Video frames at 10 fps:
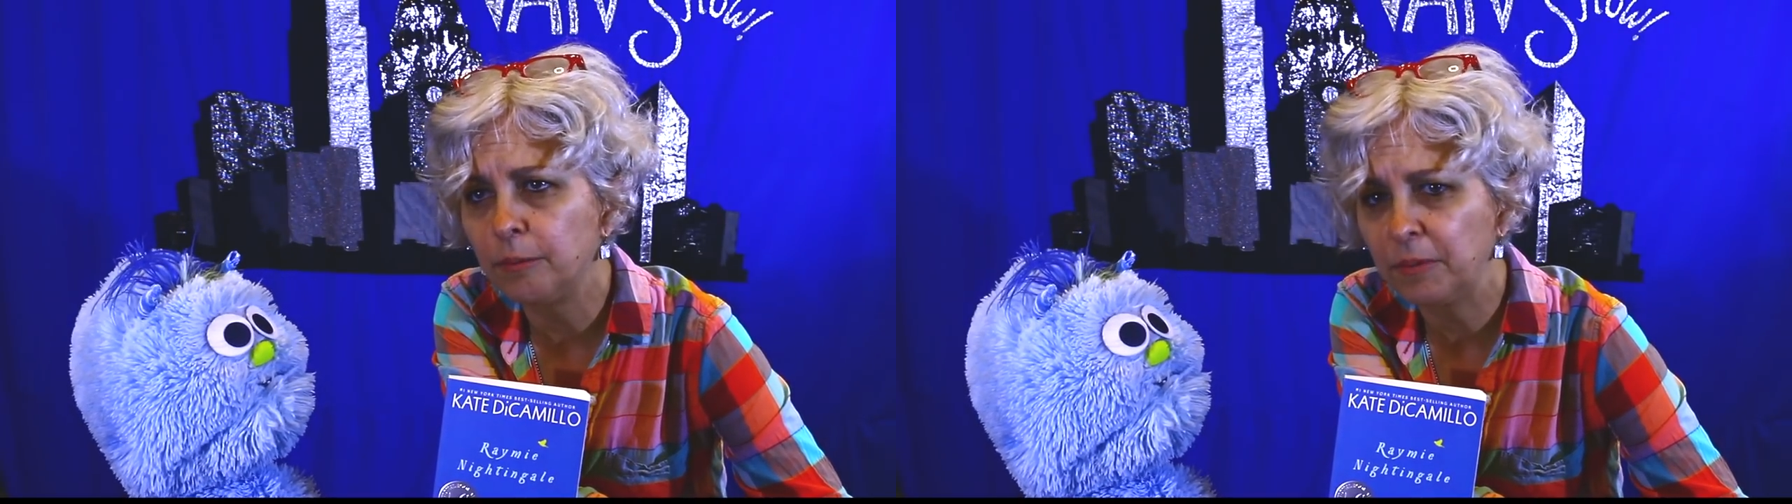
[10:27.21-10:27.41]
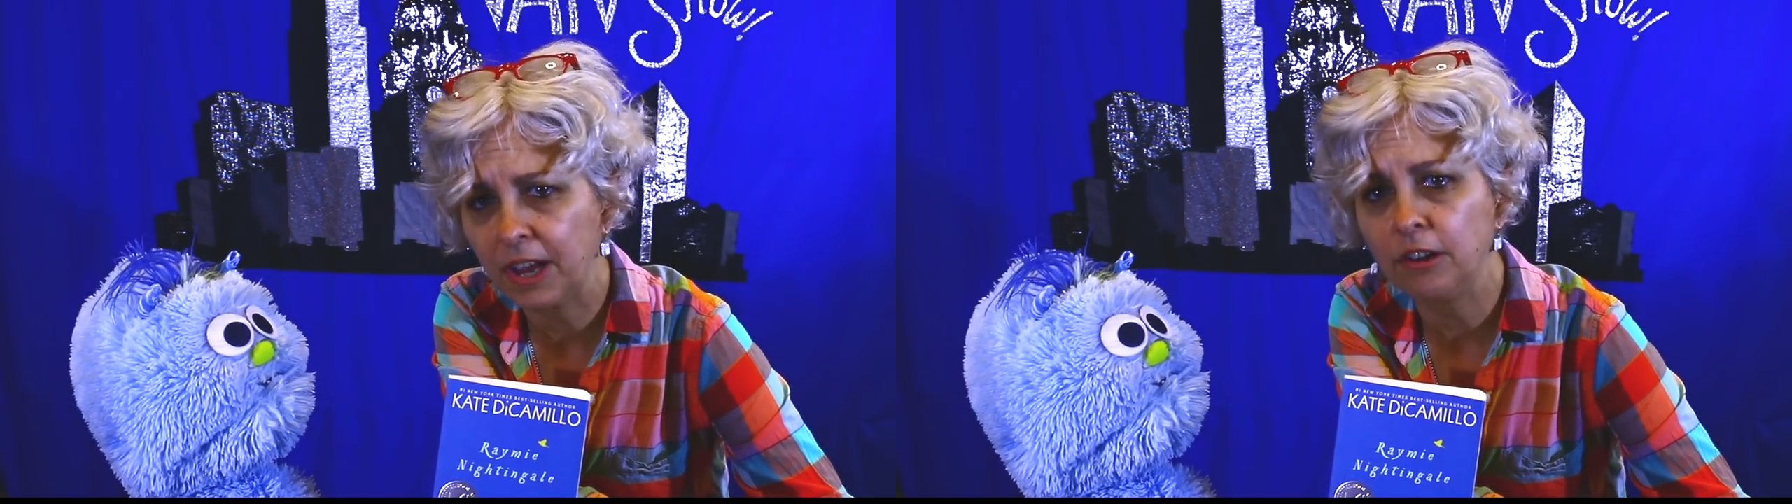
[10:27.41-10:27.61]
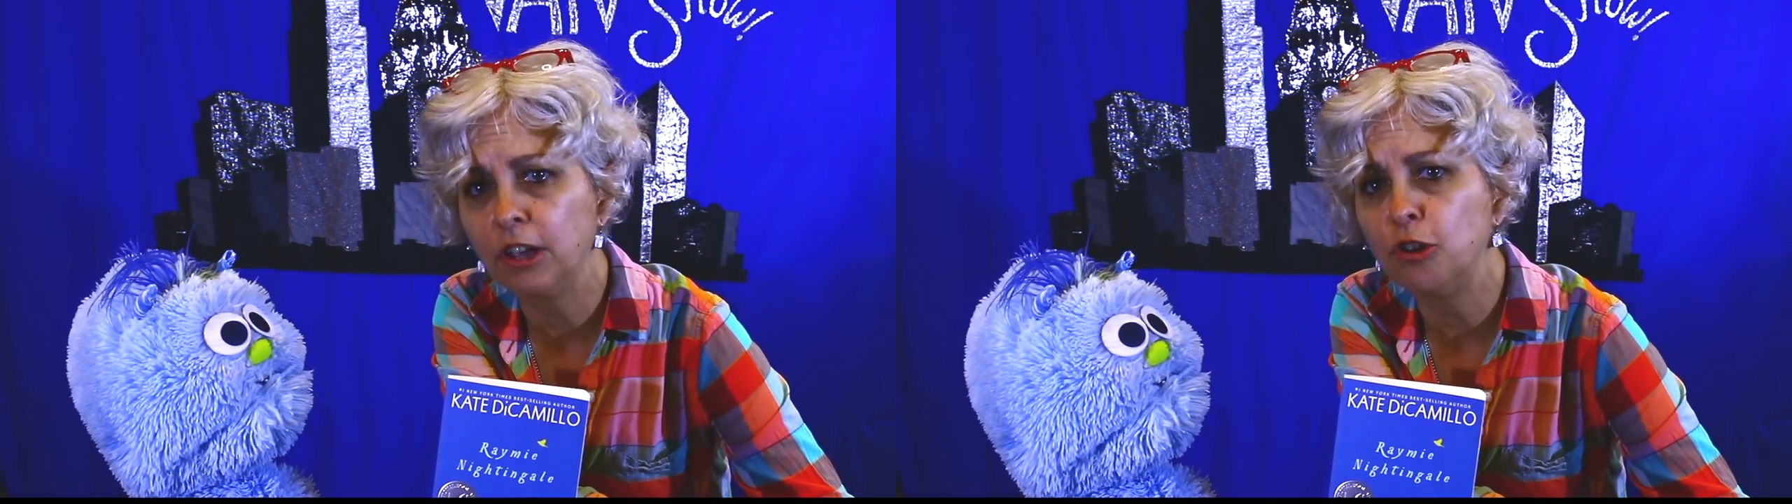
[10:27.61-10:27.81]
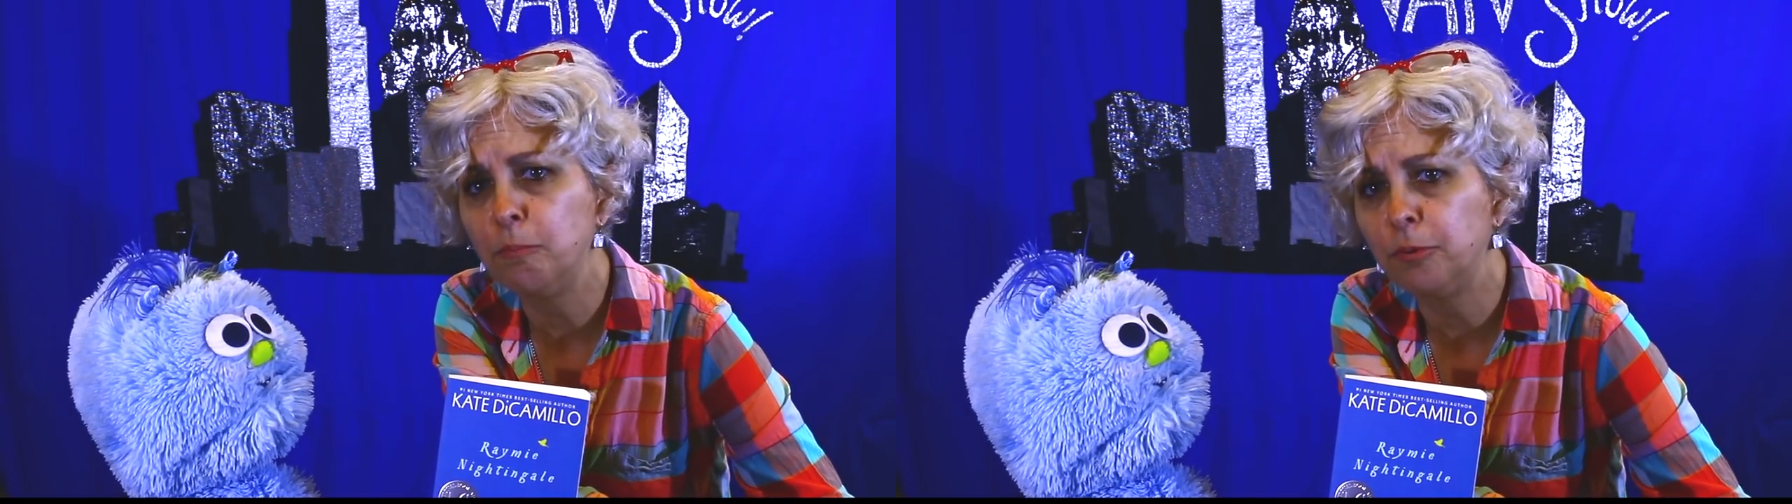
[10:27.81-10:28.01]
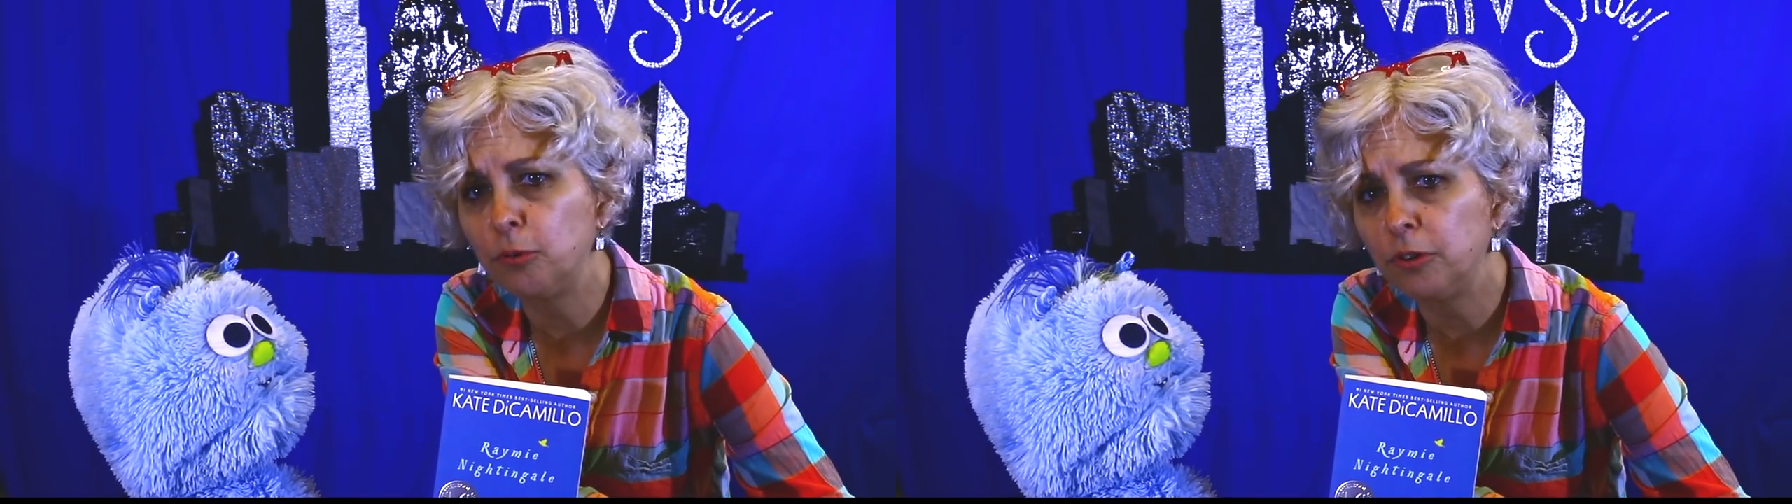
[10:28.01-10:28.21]
carry a
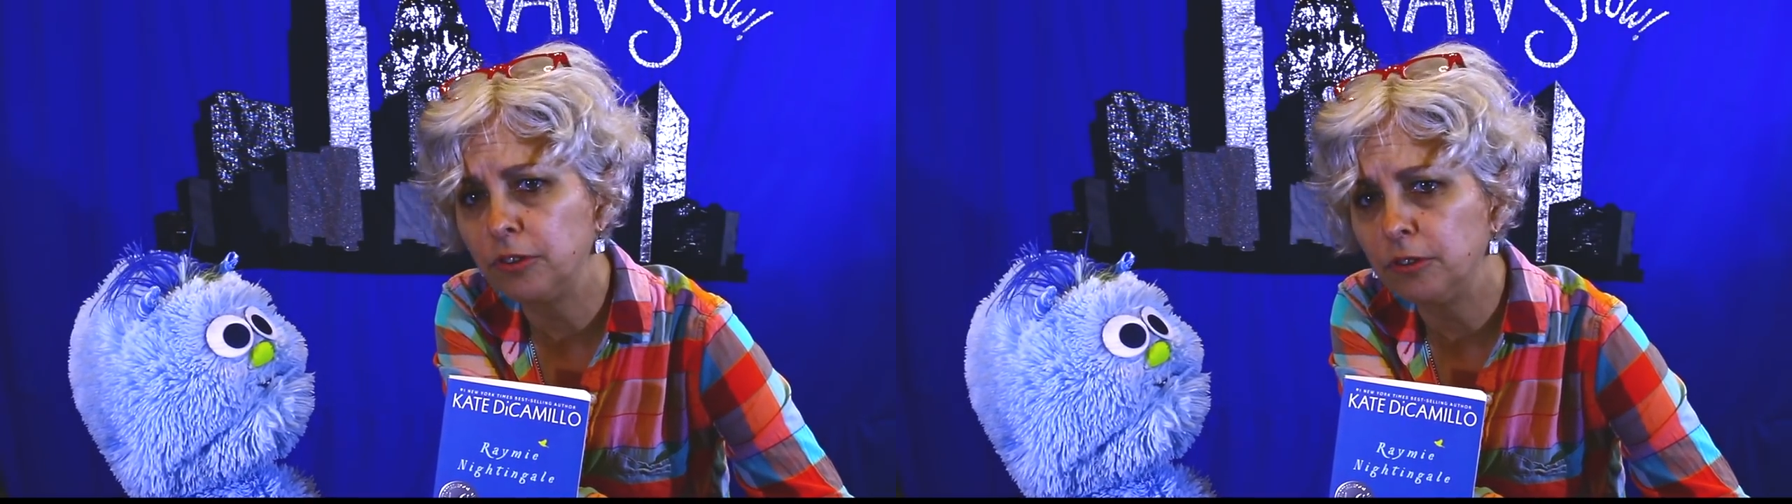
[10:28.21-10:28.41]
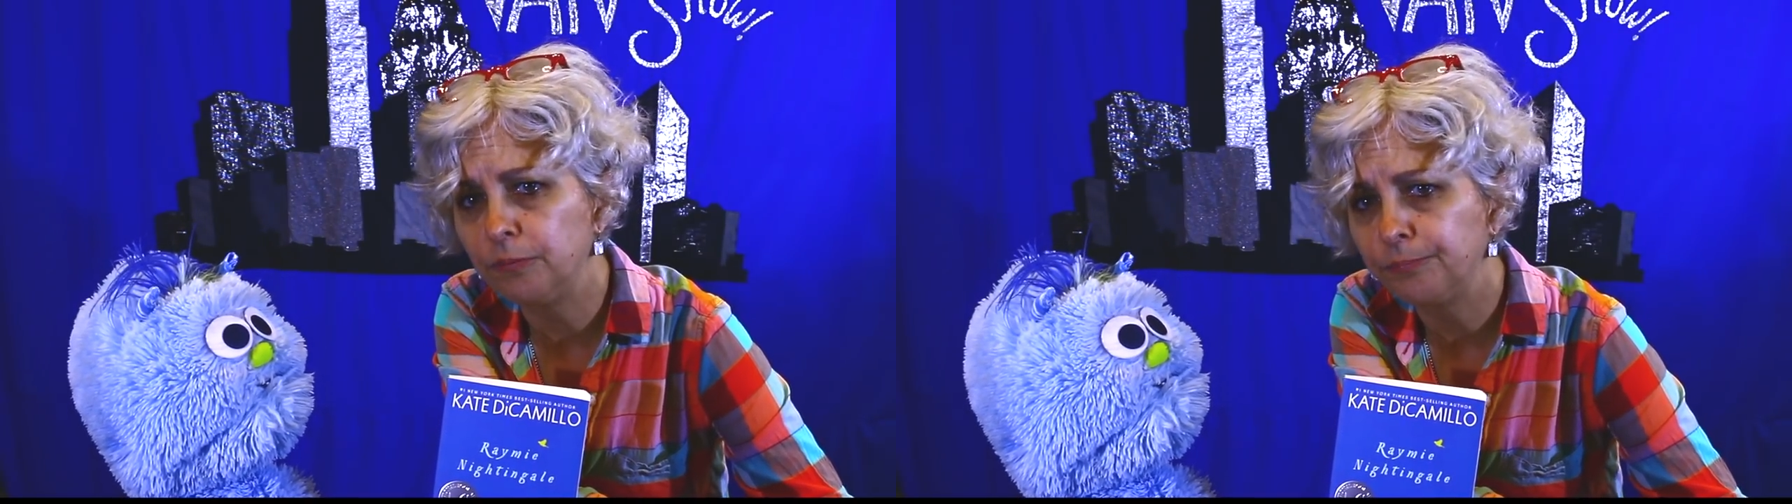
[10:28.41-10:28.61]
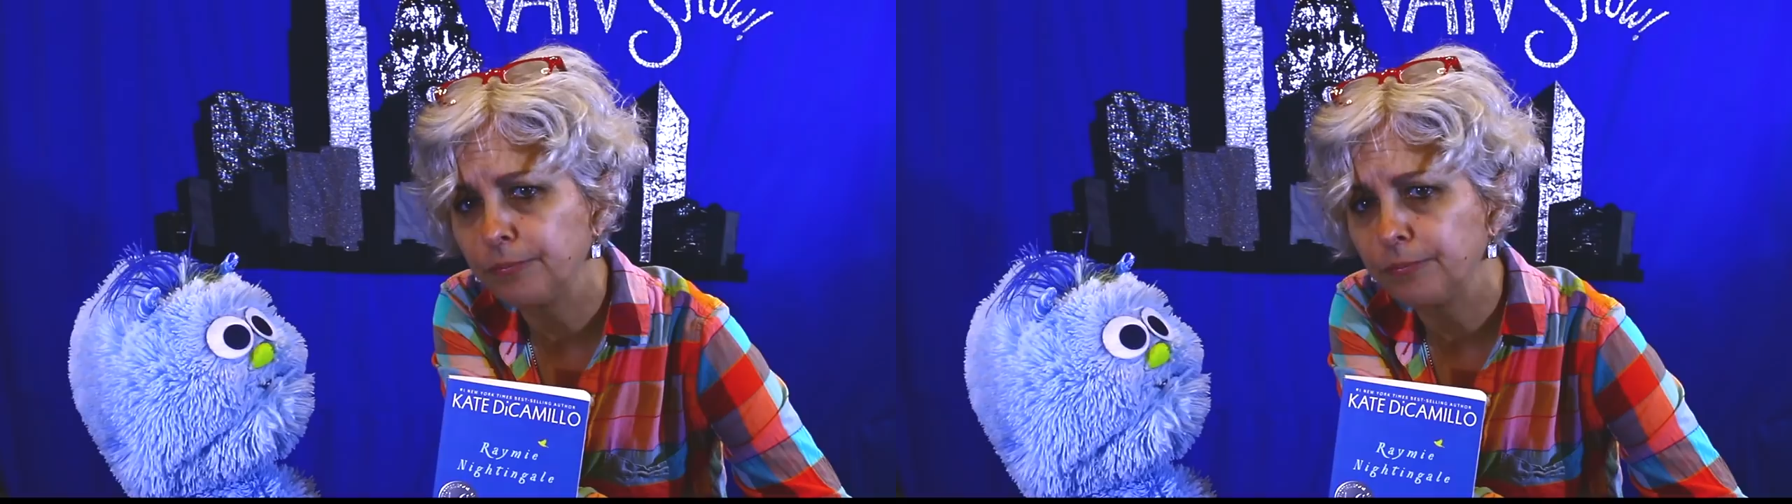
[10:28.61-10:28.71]
notebook with you.